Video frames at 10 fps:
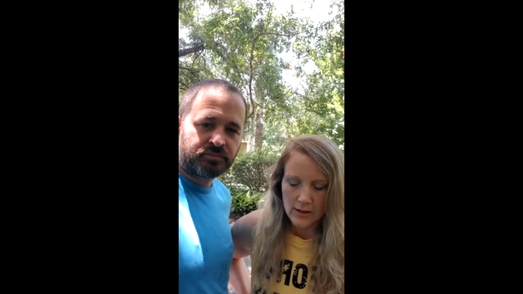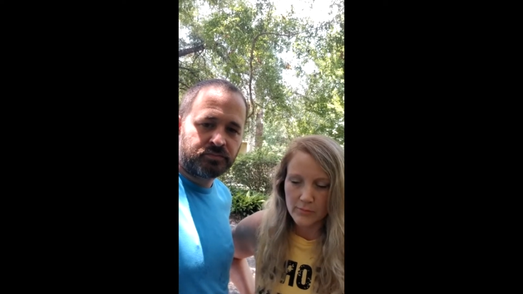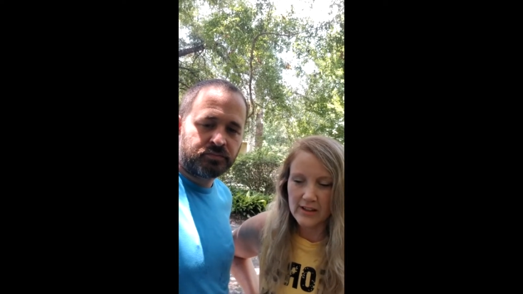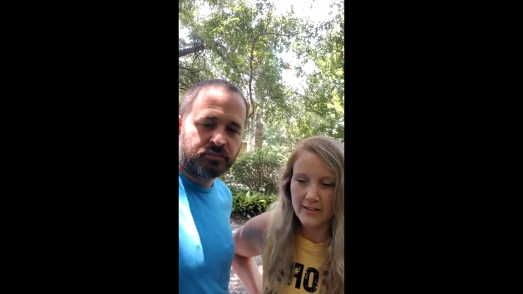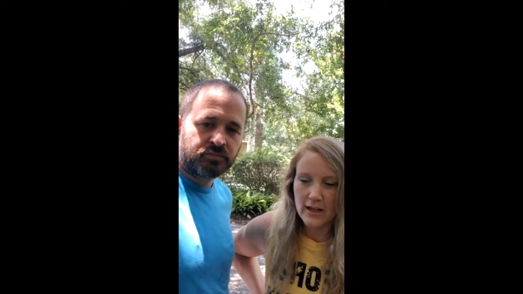
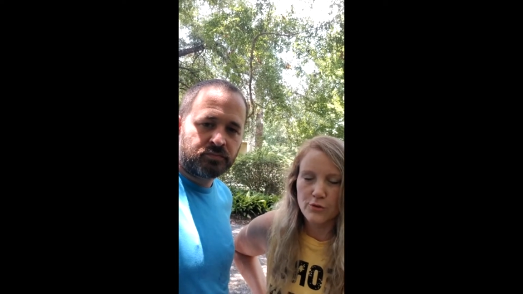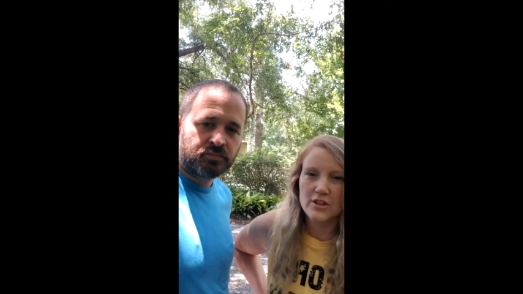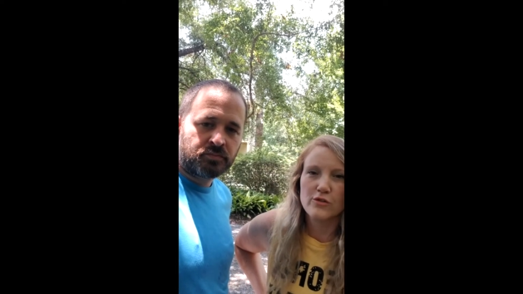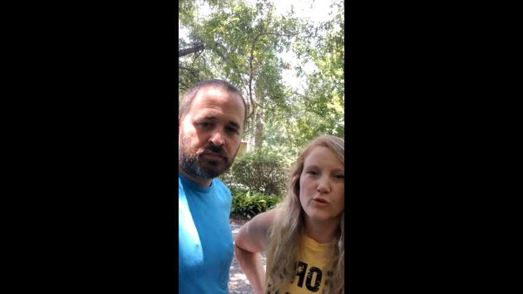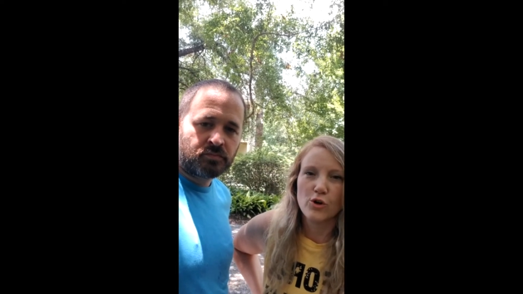Speaker 1: because I was in
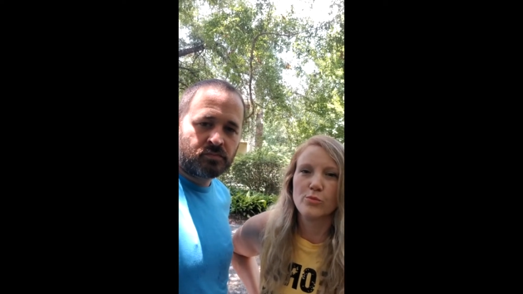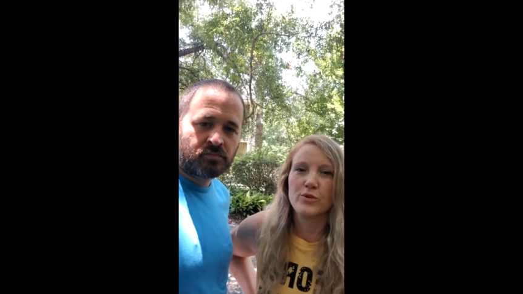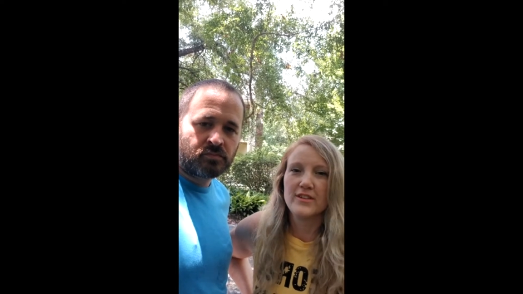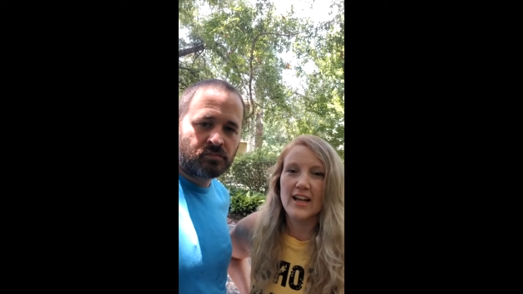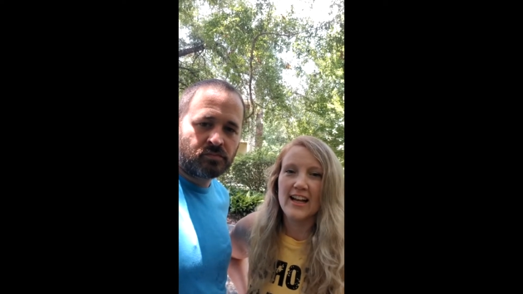a vulnerable
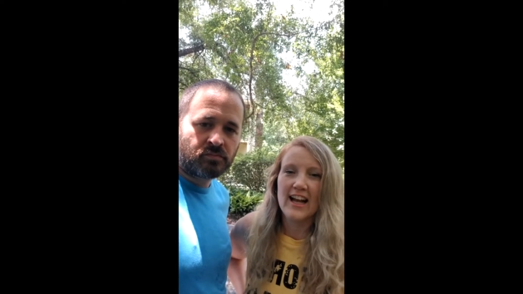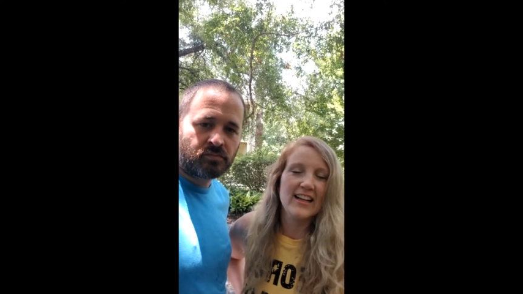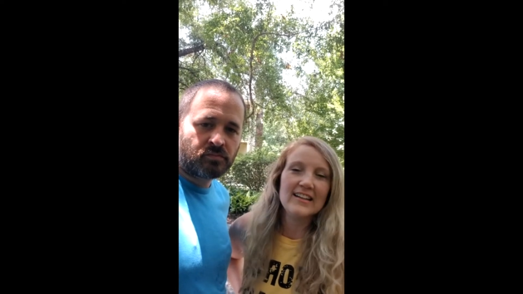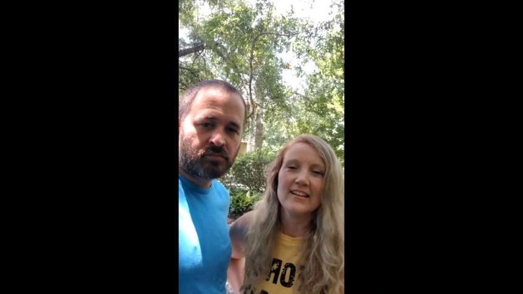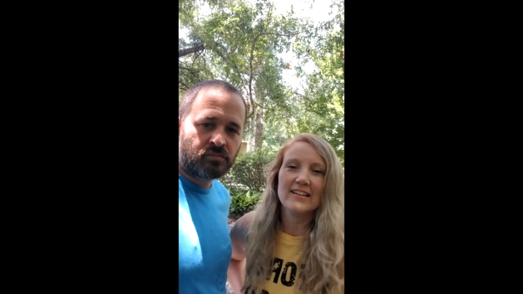state, I
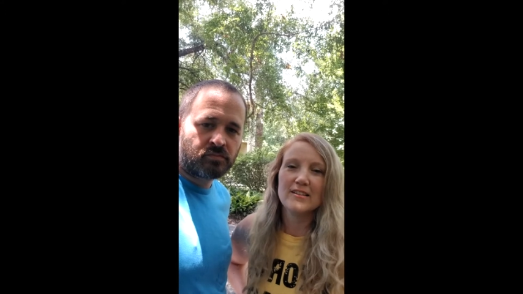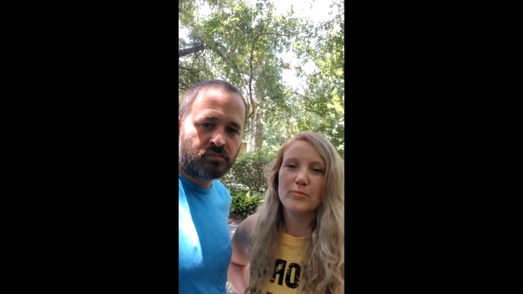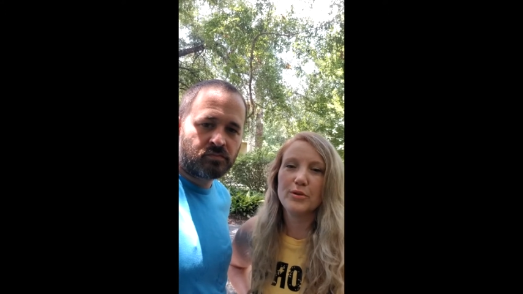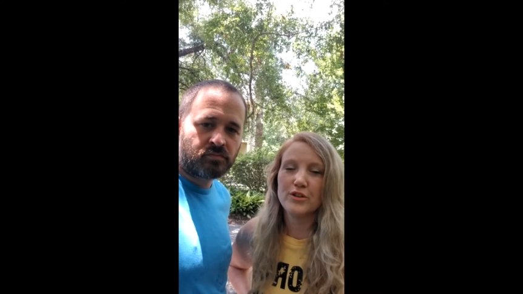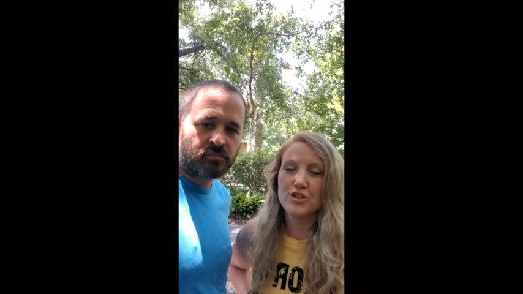didn't
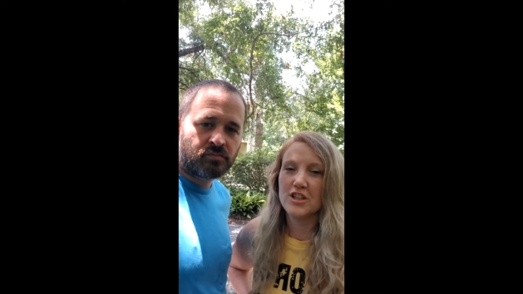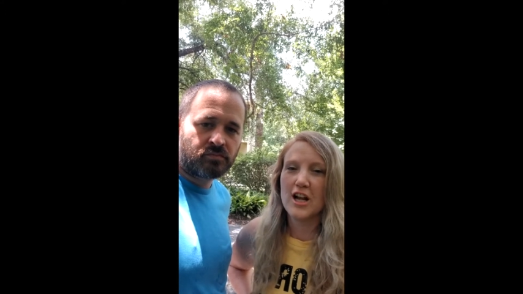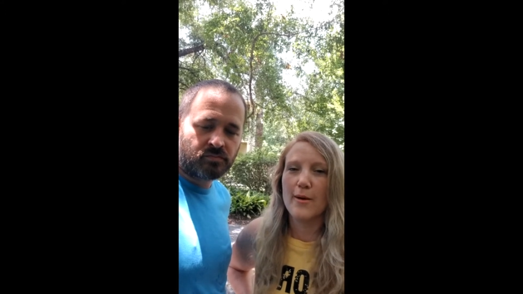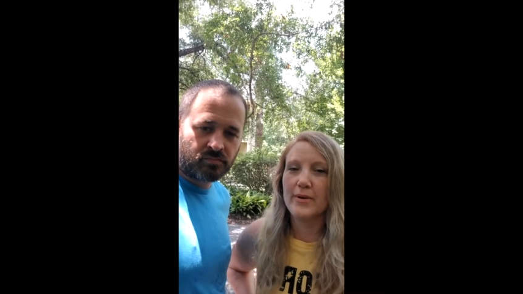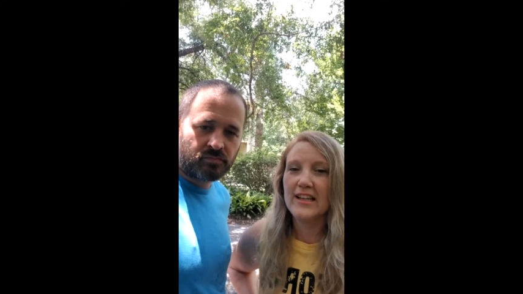push to
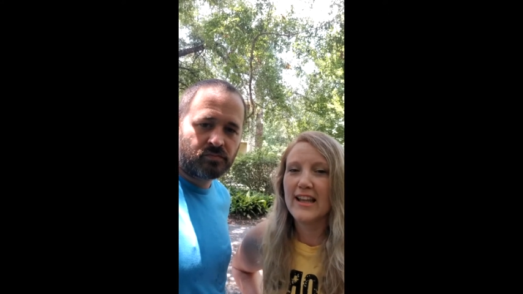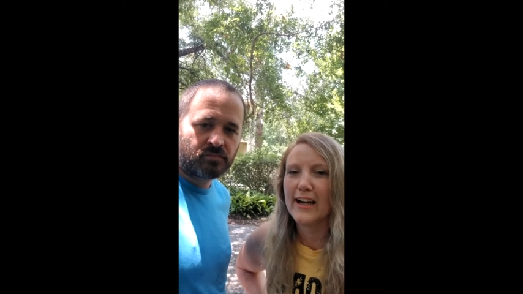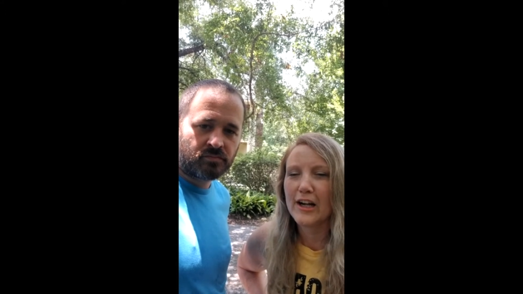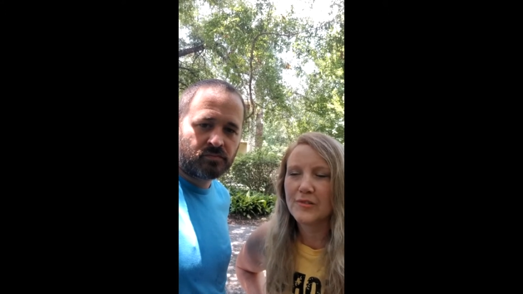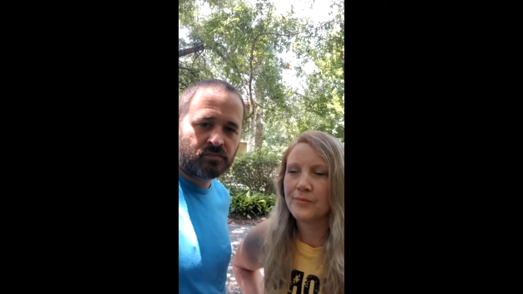not be there.